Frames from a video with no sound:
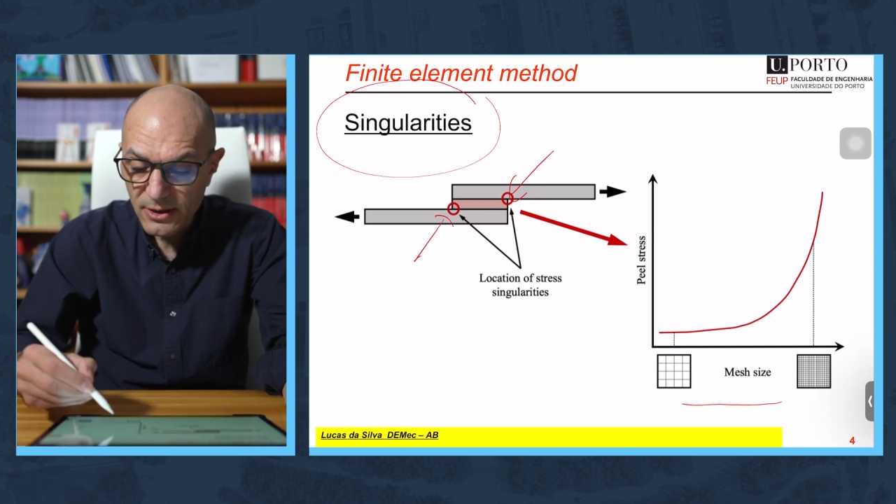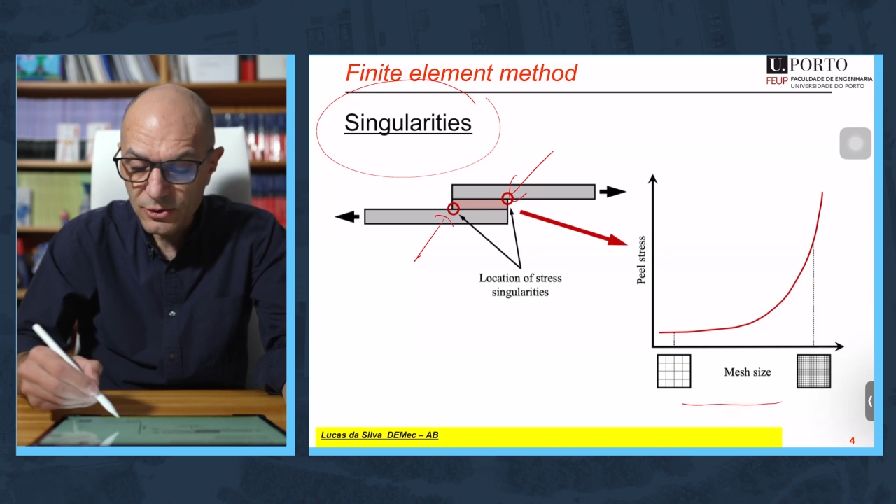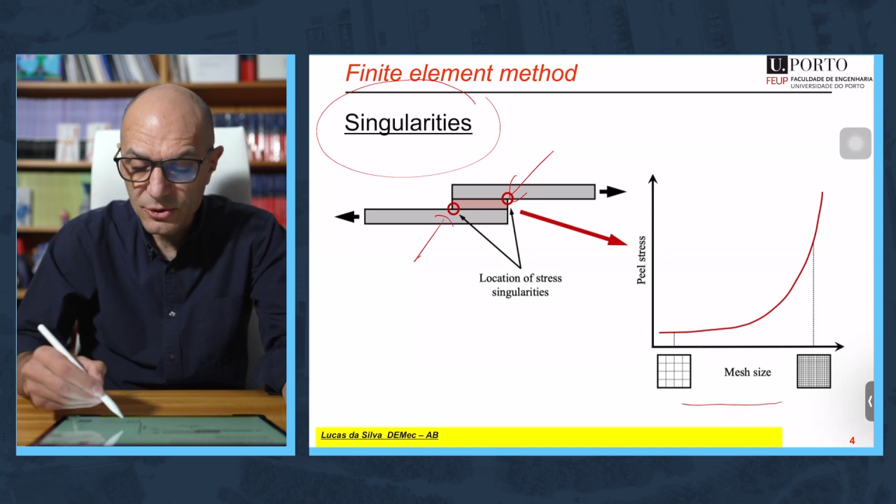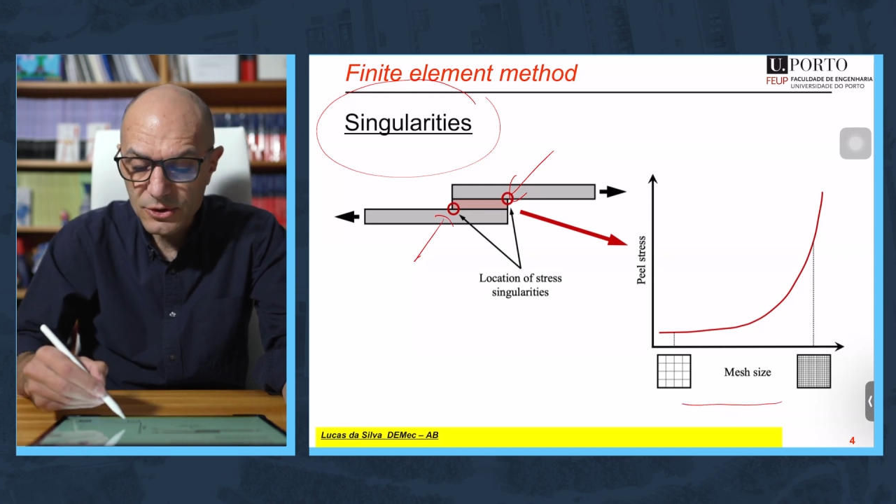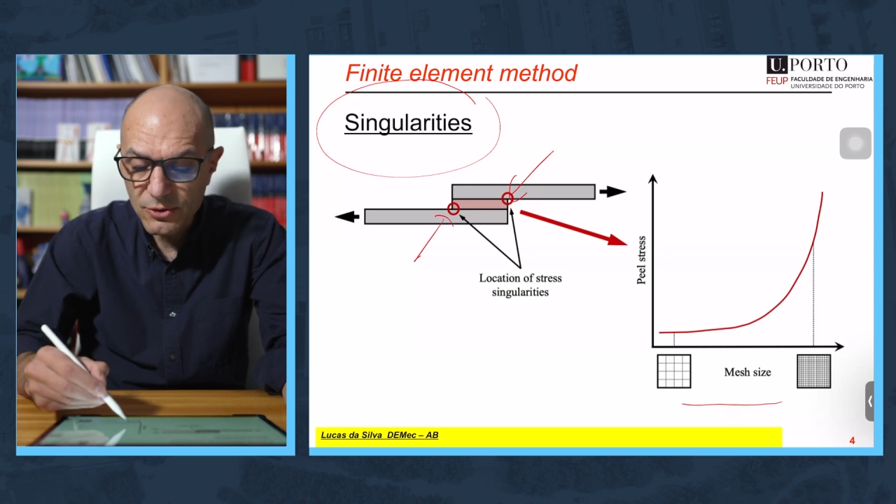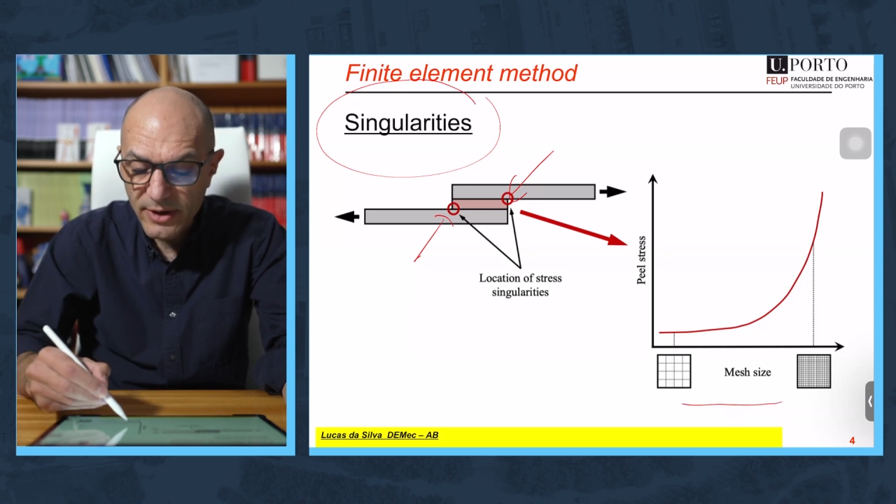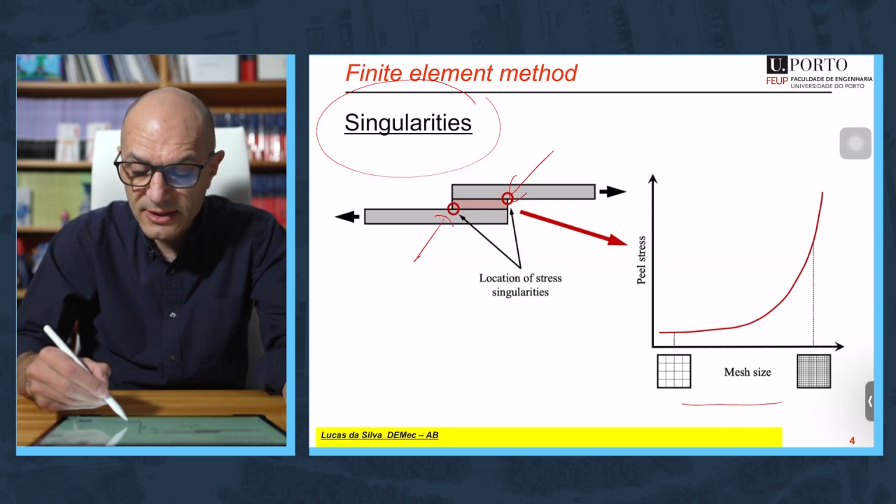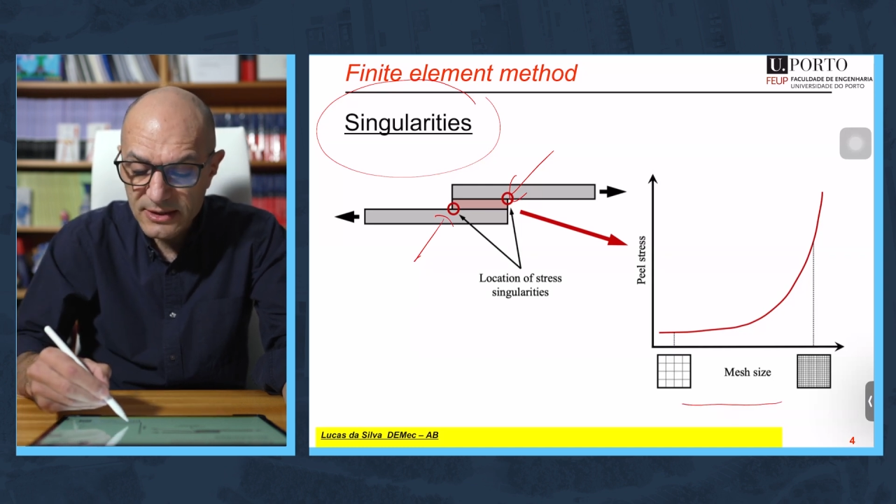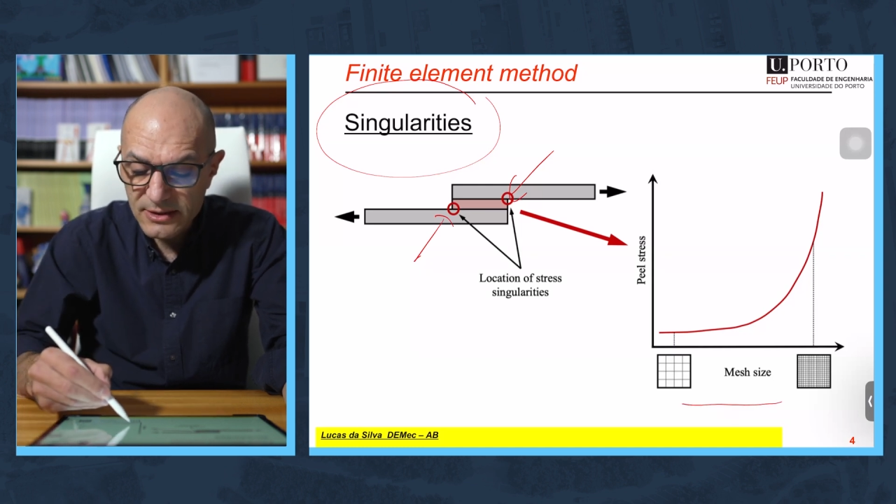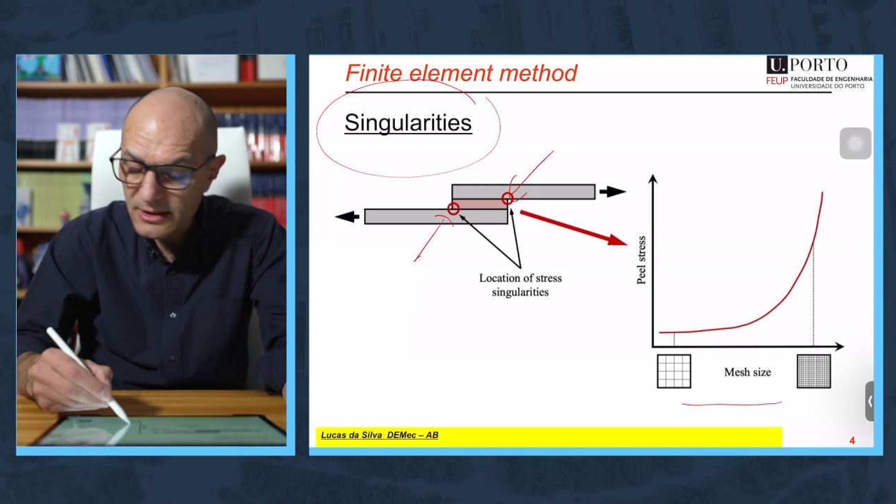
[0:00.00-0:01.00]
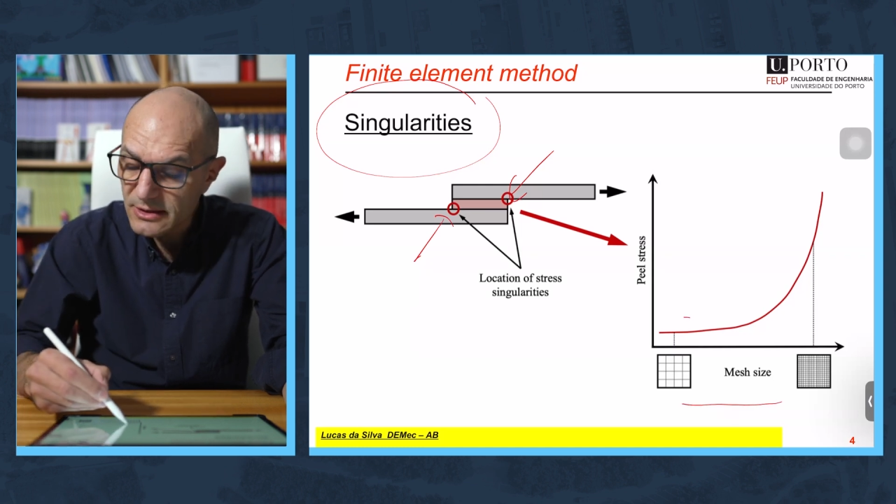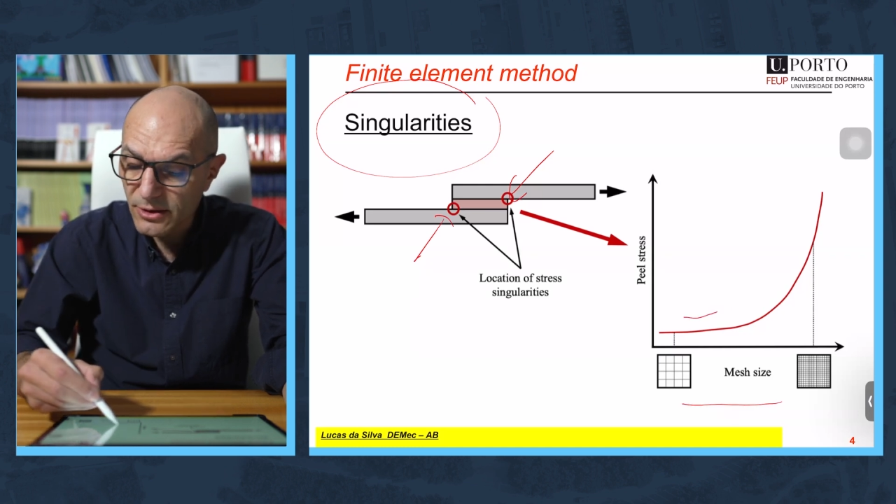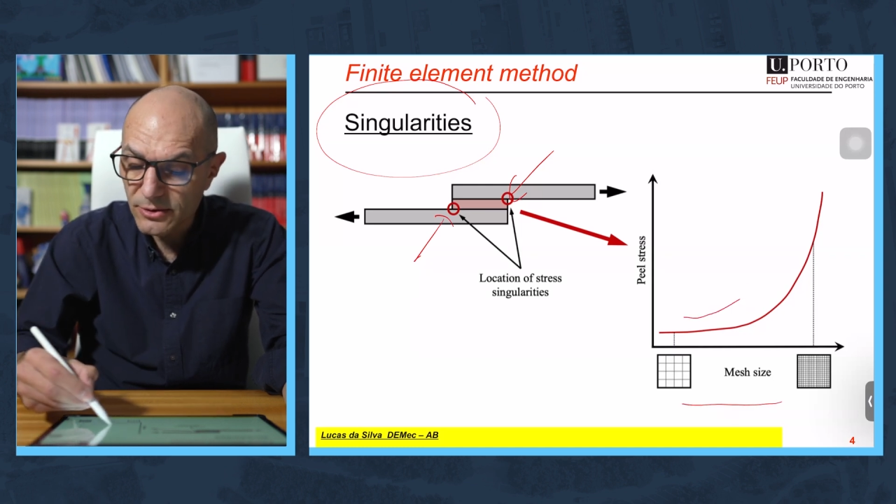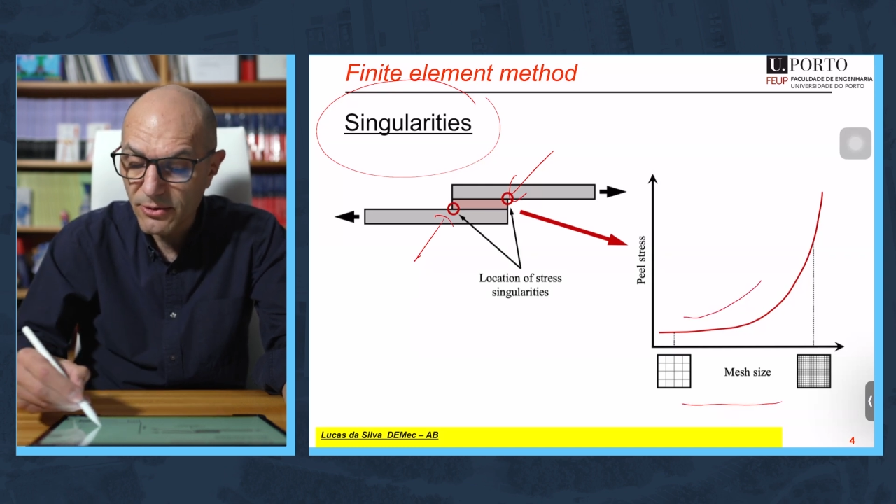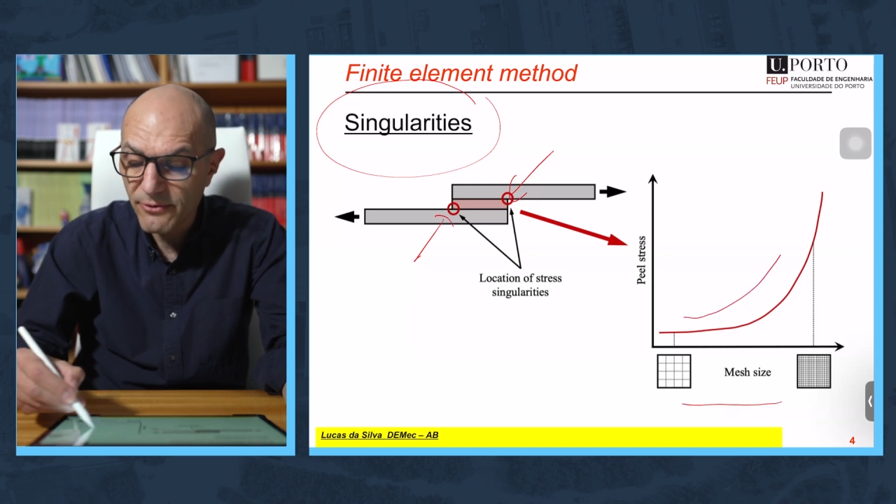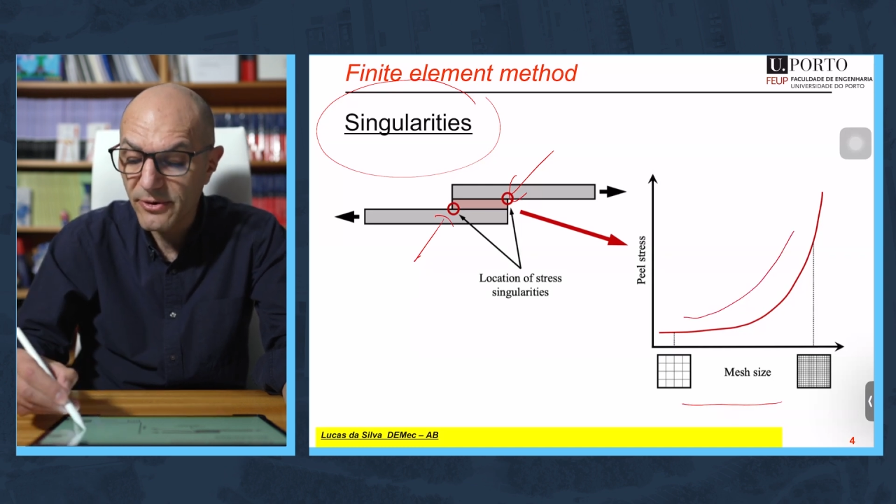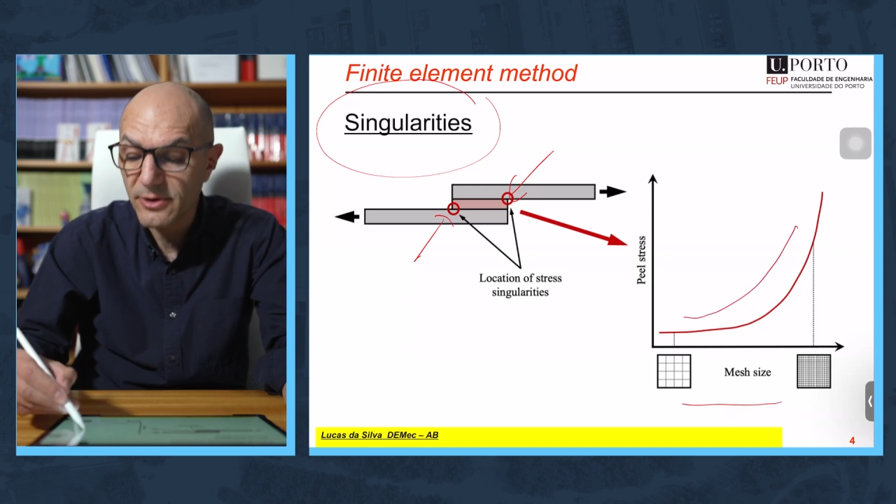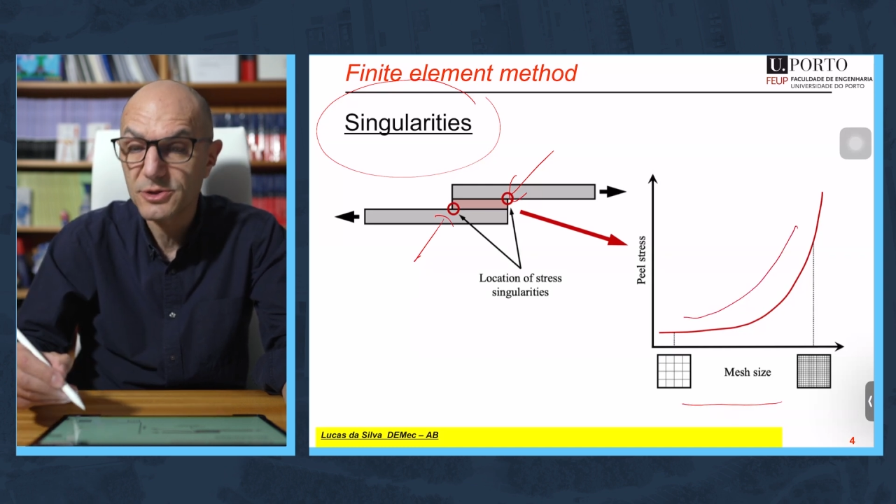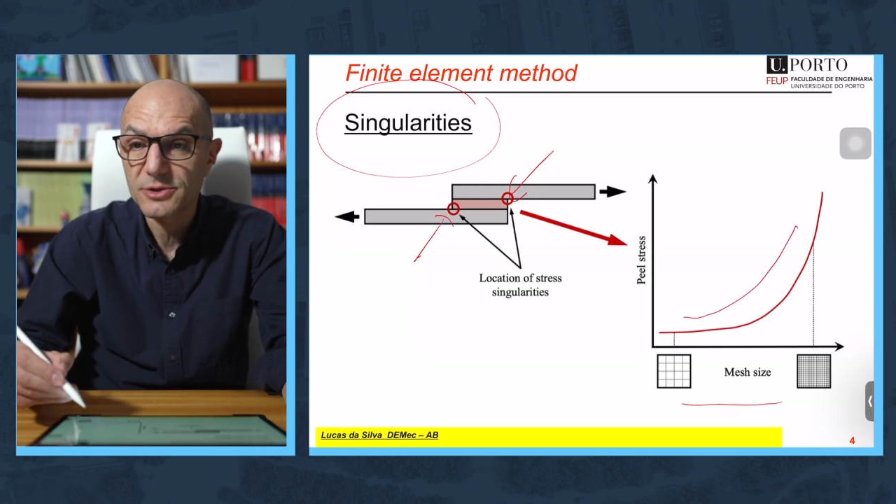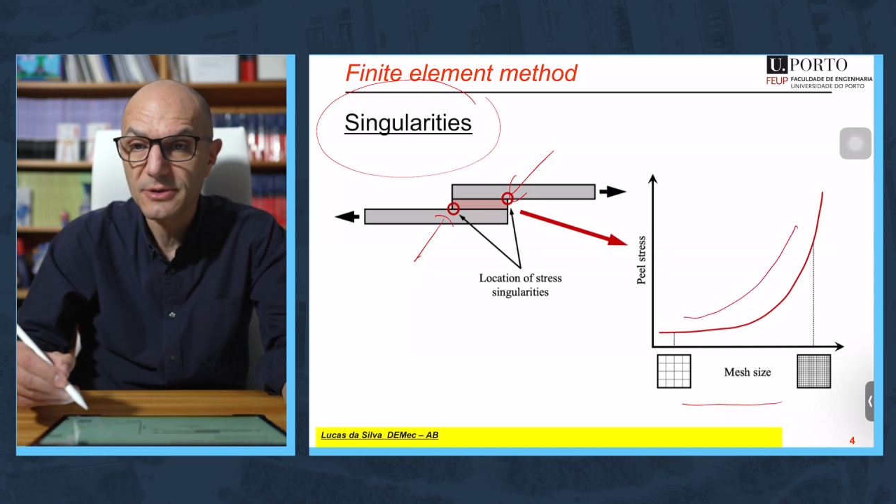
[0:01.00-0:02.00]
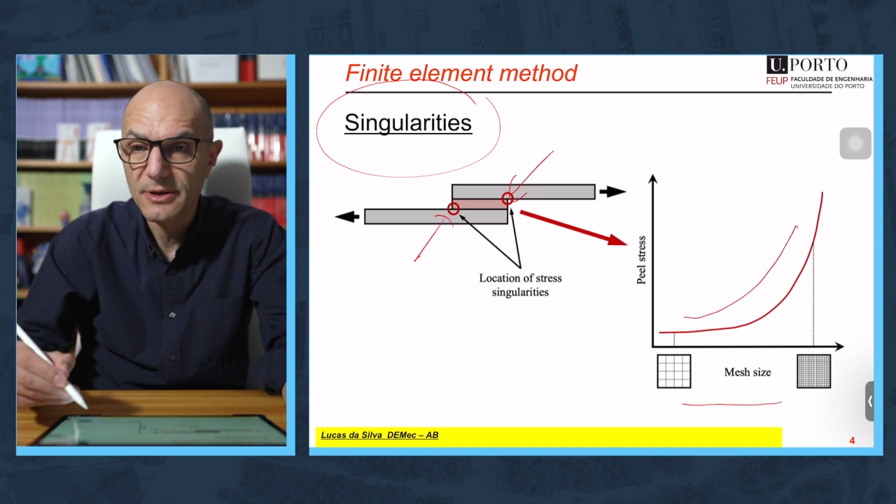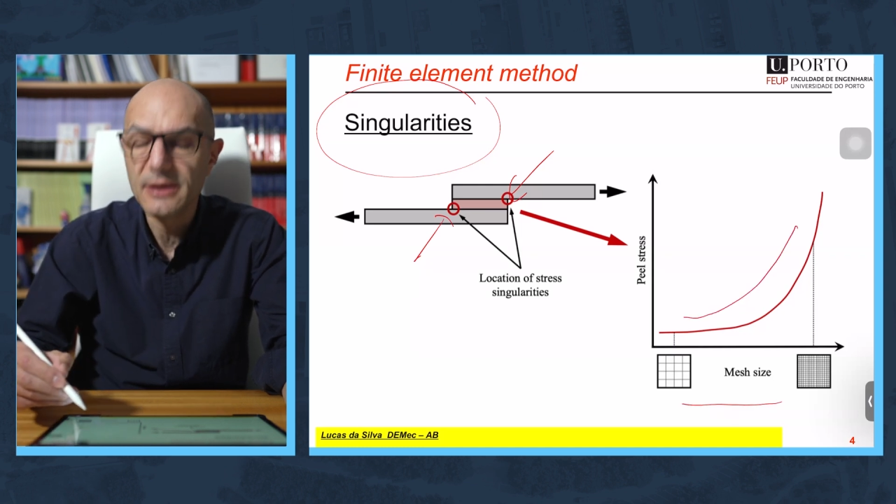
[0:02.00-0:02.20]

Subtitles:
the stress does not converge.